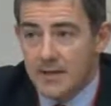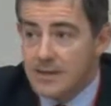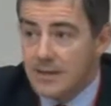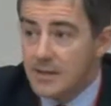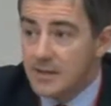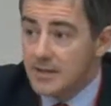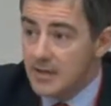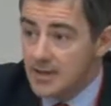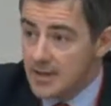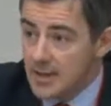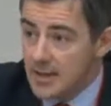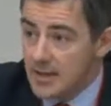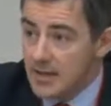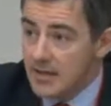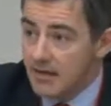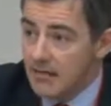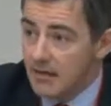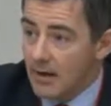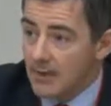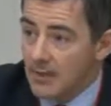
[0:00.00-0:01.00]
Day to
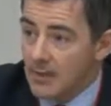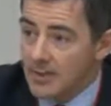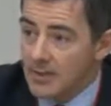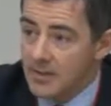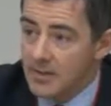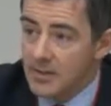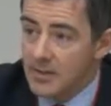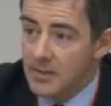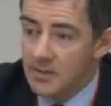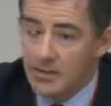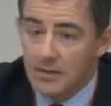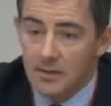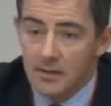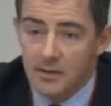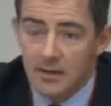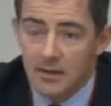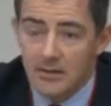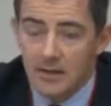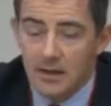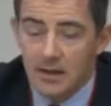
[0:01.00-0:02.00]
day, I mentioned
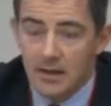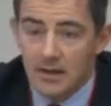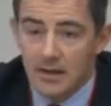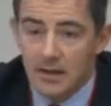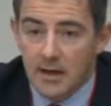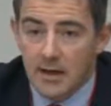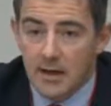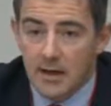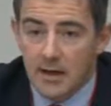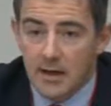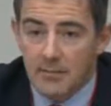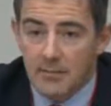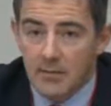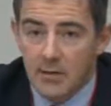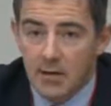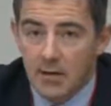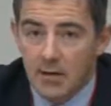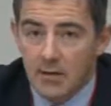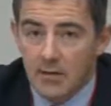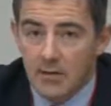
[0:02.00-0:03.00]
earlier that
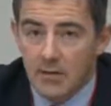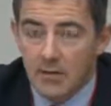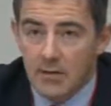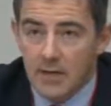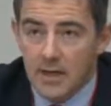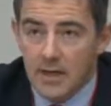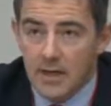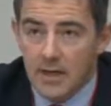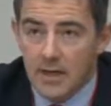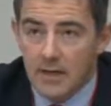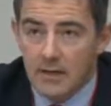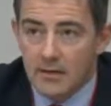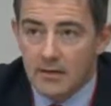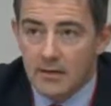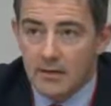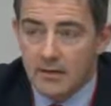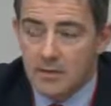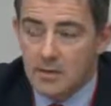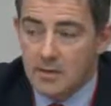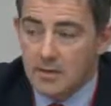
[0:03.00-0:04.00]
we
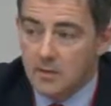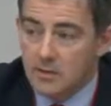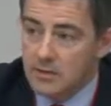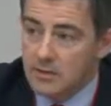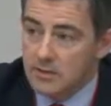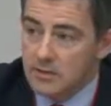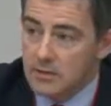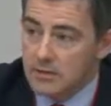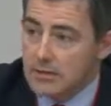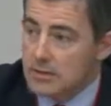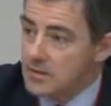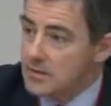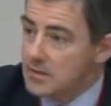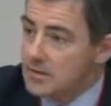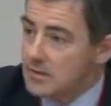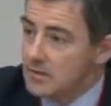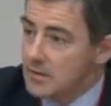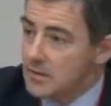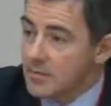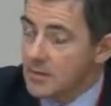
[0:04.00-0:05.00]
discussed with
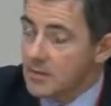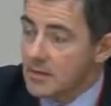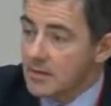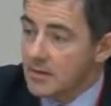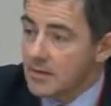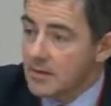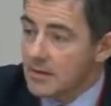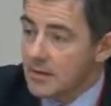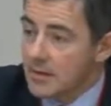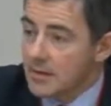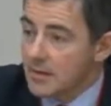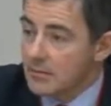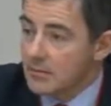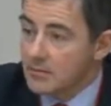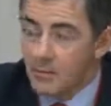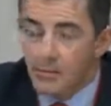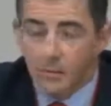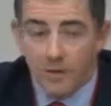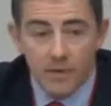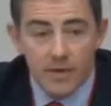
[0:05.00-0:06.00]
this committee
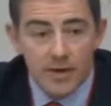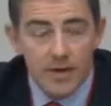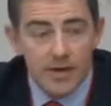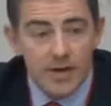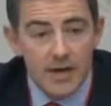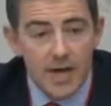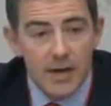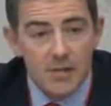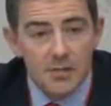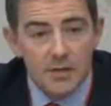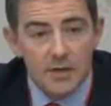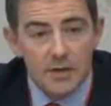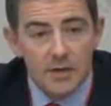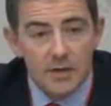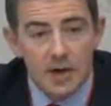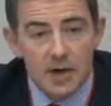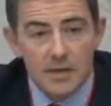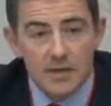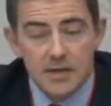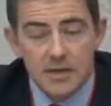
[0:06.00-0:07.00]
when we were here in April
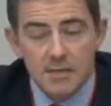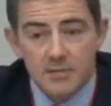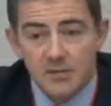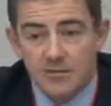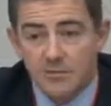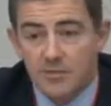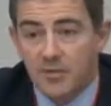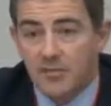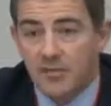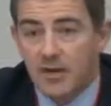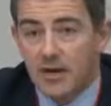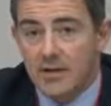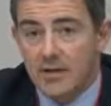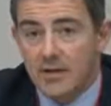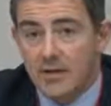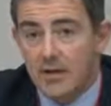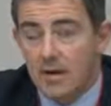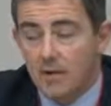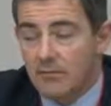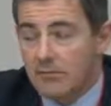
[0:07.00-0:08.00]
the concept of
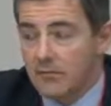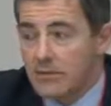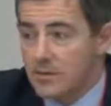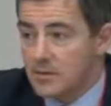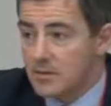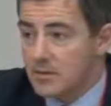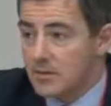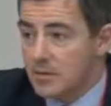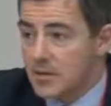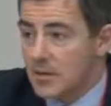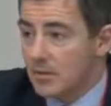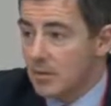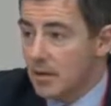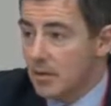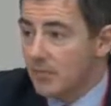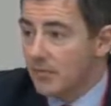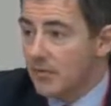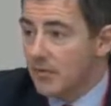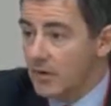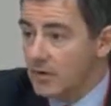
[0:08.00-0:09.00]
providing comfort to
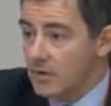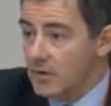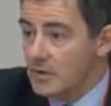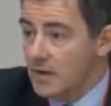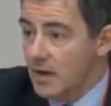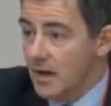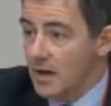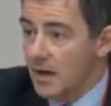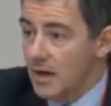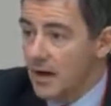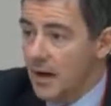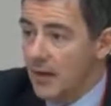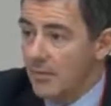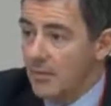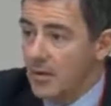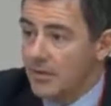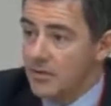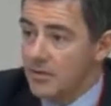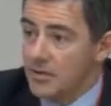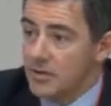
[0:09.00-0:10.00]
people up front
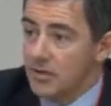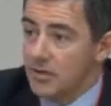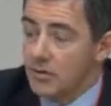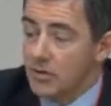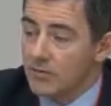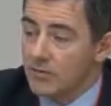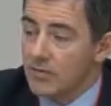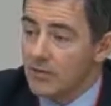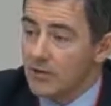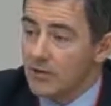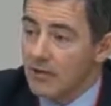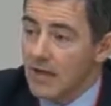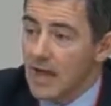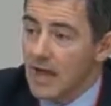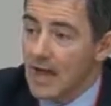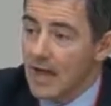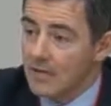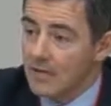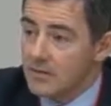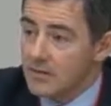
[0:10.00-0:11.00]
about the
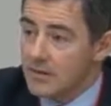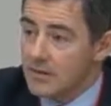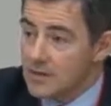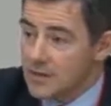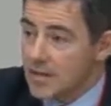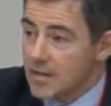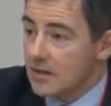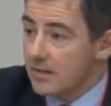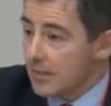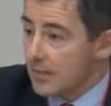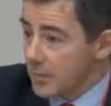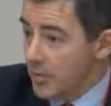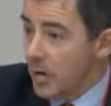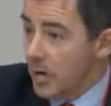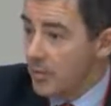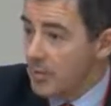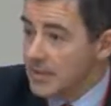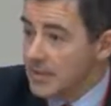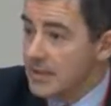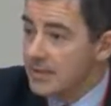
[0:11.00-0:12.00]
shortfall after the sale of a
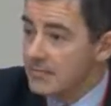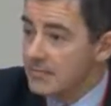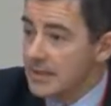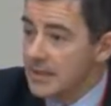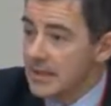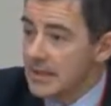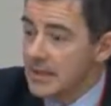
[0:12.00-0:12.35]
property.